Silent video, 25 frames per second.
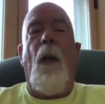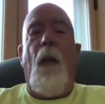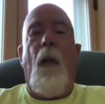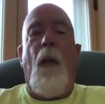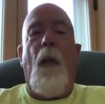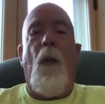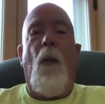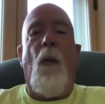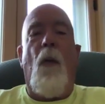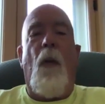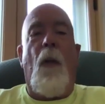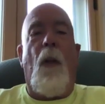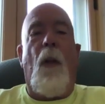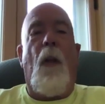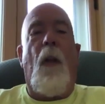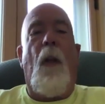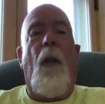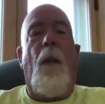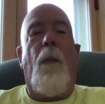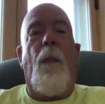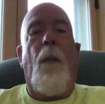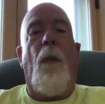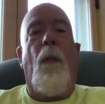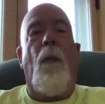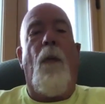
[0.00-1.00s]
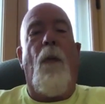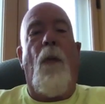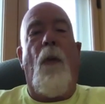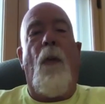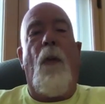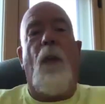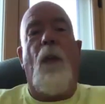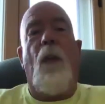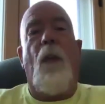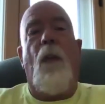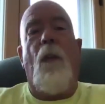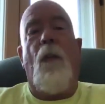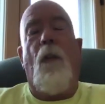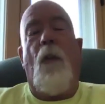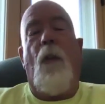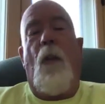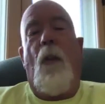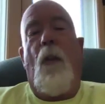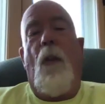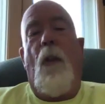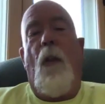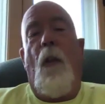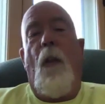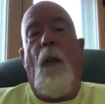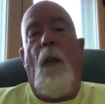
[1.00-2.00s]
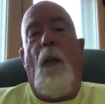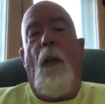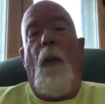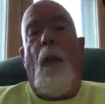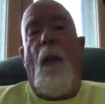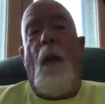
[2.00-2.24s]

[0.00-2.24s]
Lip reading: In order to keep your furnishings look good,